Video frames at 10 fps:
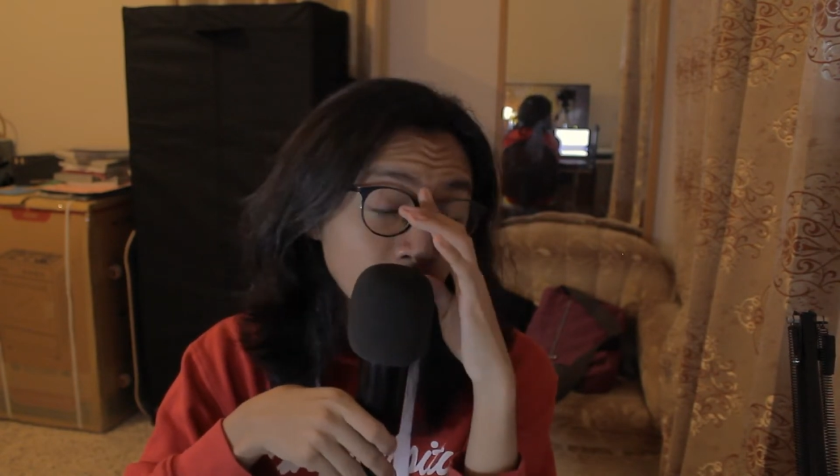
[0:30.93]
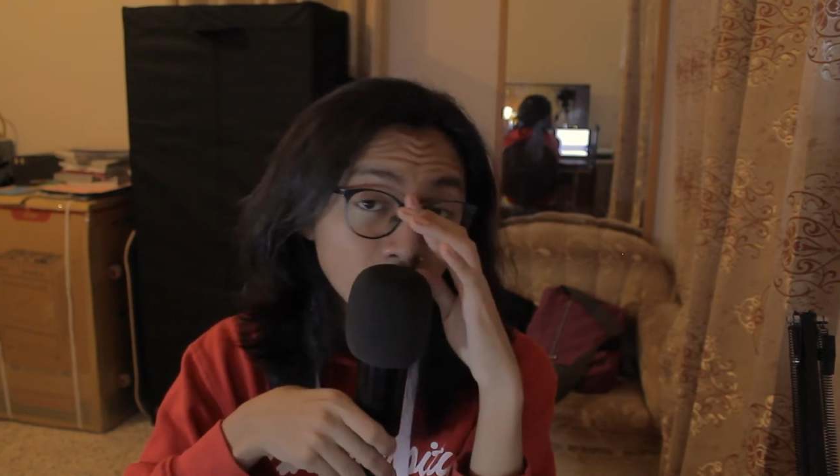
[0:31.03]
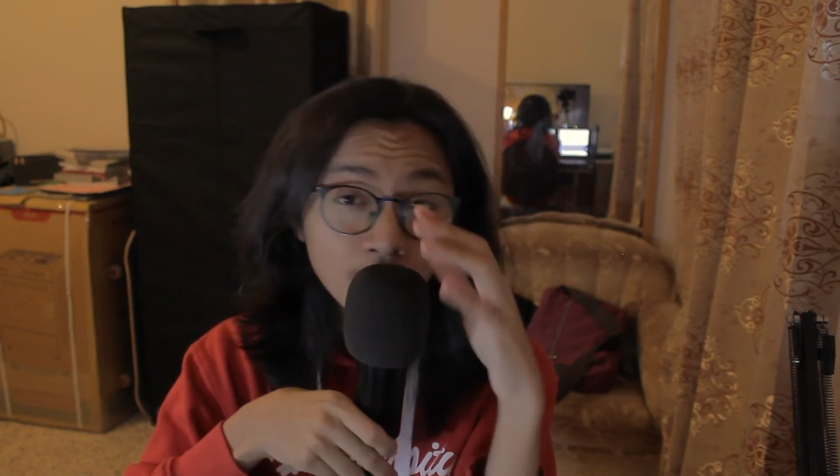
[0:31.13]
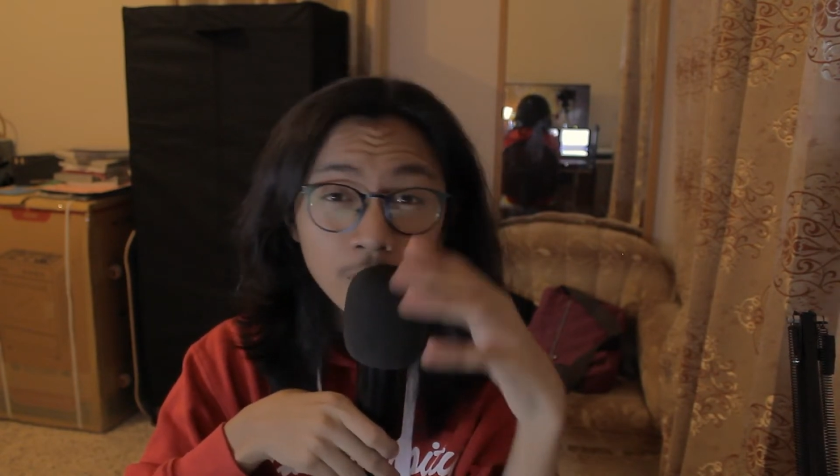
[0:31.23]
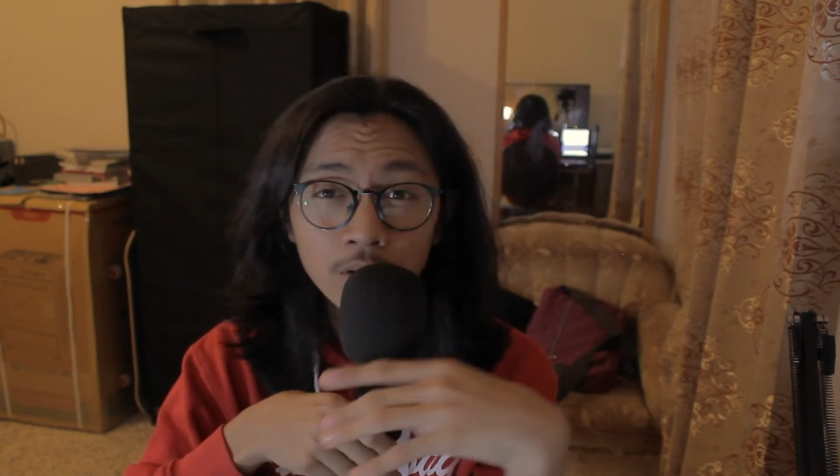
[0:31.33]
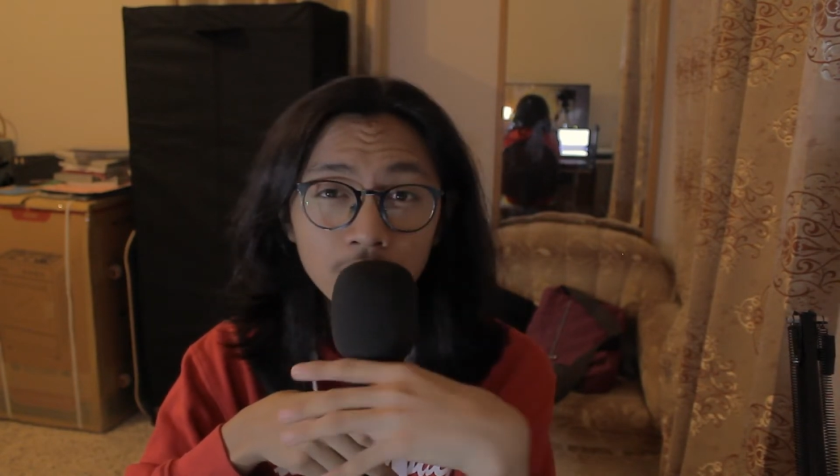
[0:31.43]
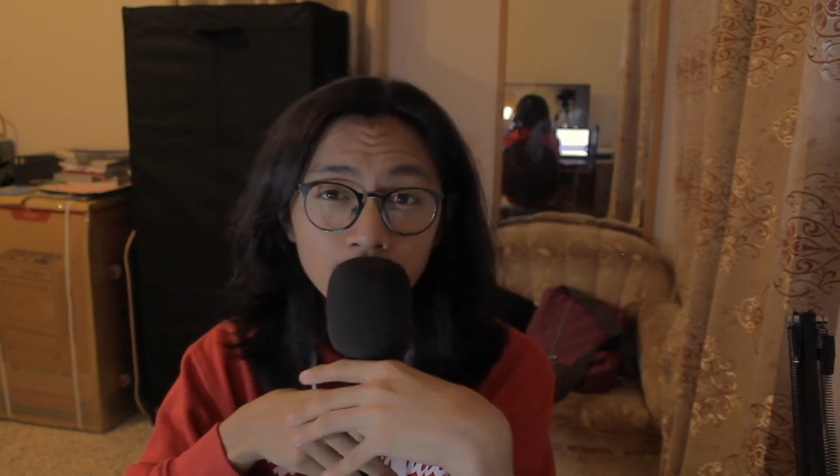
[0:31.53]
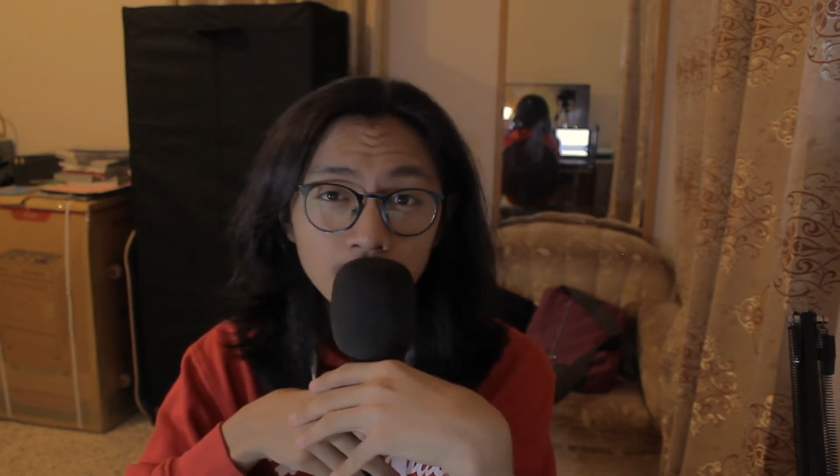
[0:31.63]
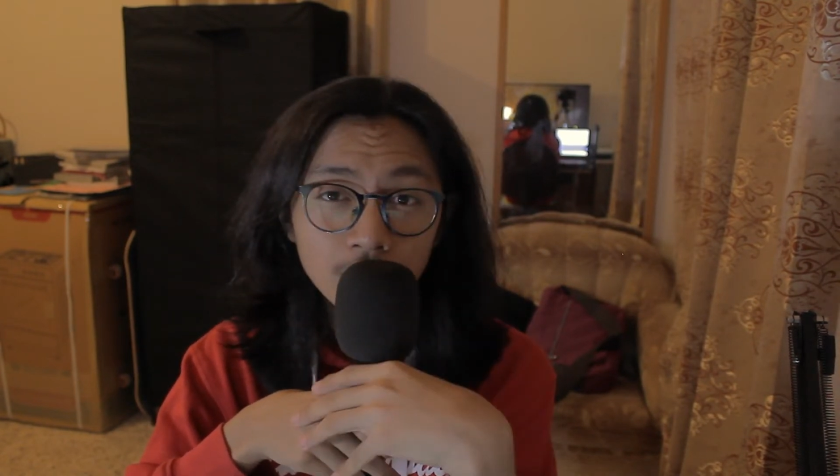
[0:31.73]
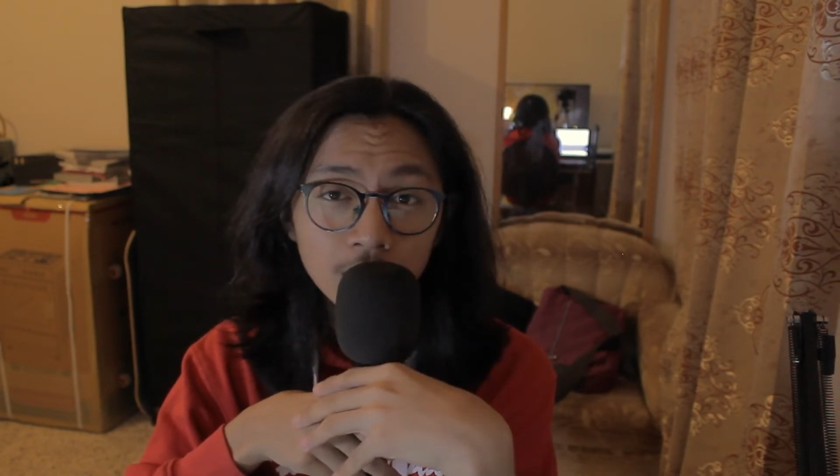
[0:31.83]

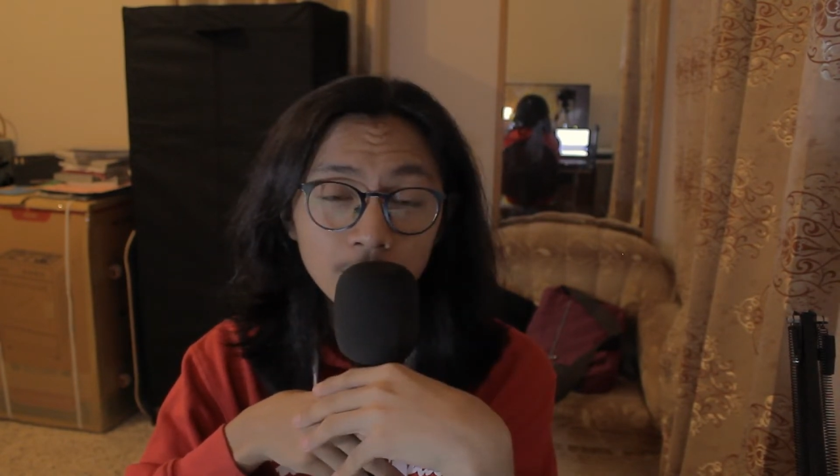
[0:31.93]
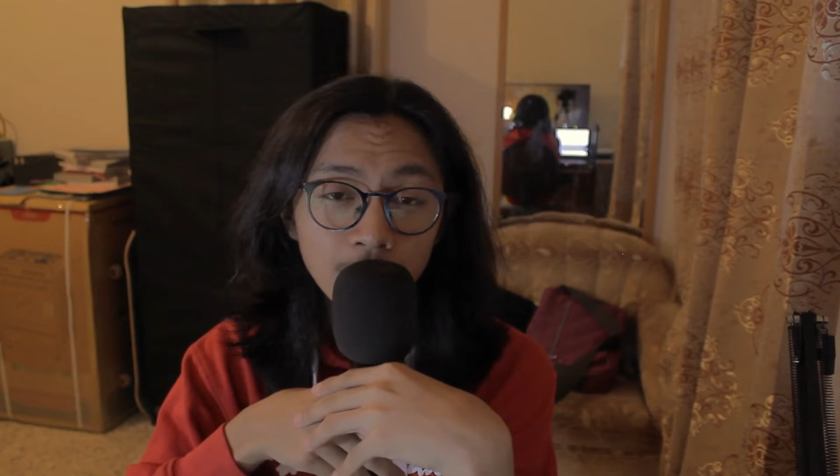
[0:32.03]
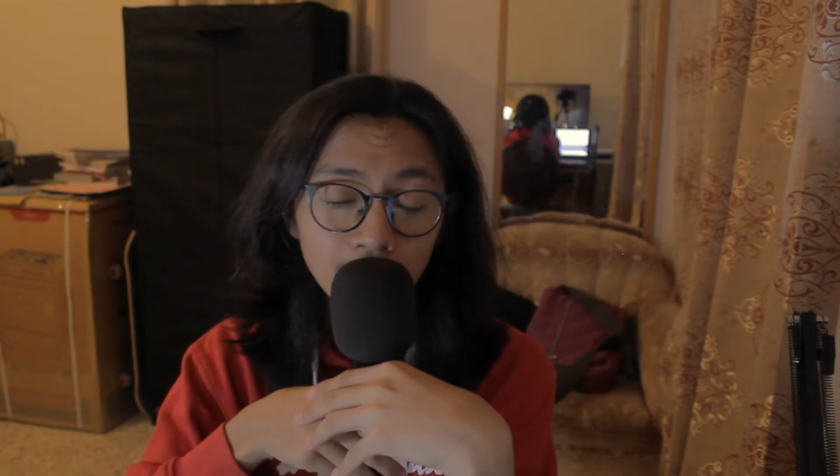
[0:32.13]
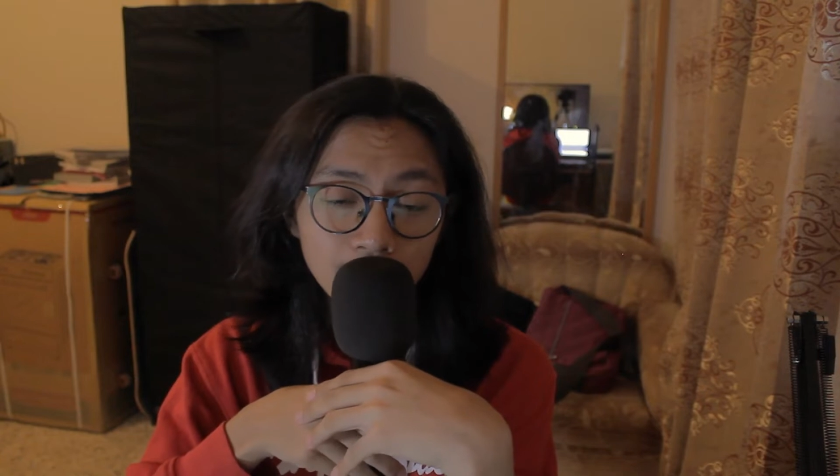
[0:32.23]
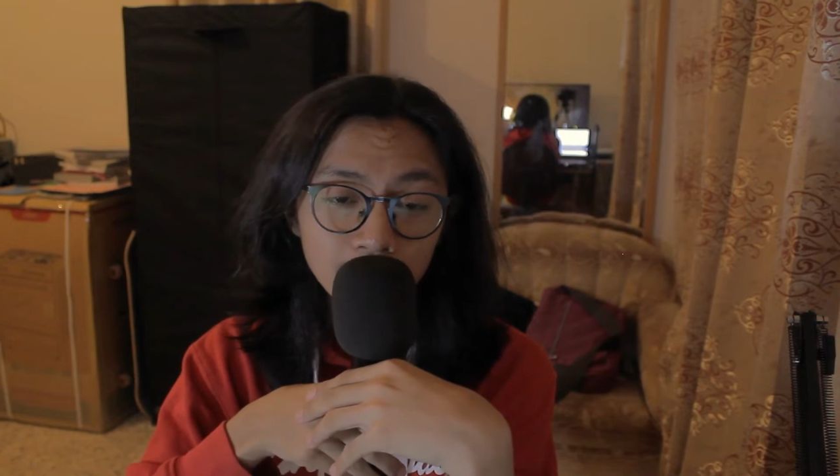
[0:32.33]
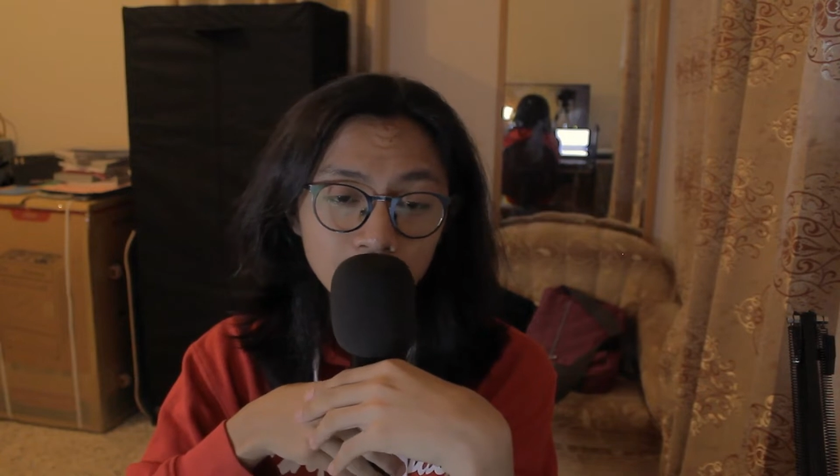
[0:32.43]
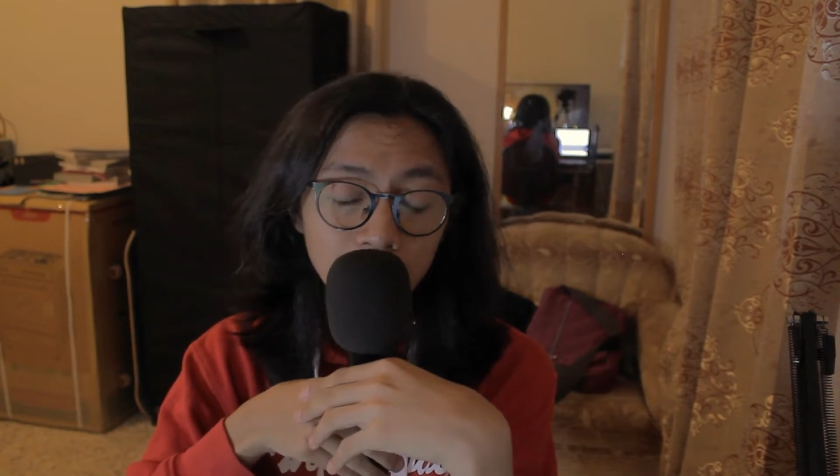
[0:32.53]
noise in the background,